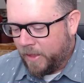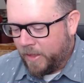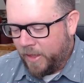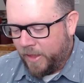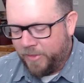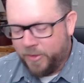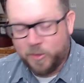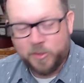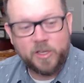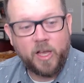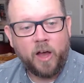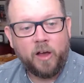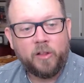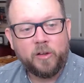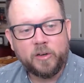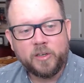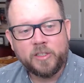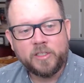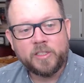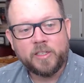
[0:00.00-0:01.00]
Those
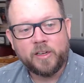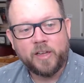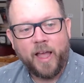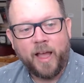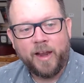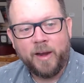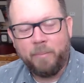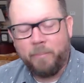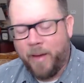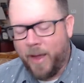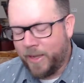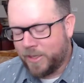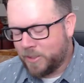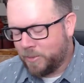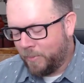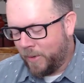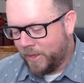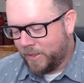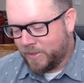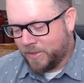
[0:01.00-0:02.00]
colors kind of match
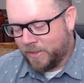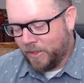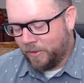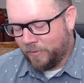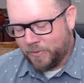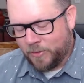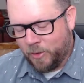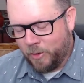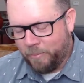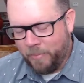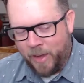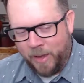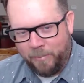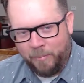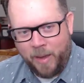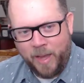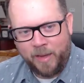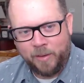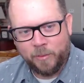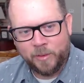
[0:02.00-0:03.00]
Mike's stuff, so my
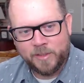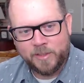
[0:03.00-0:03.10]
mind went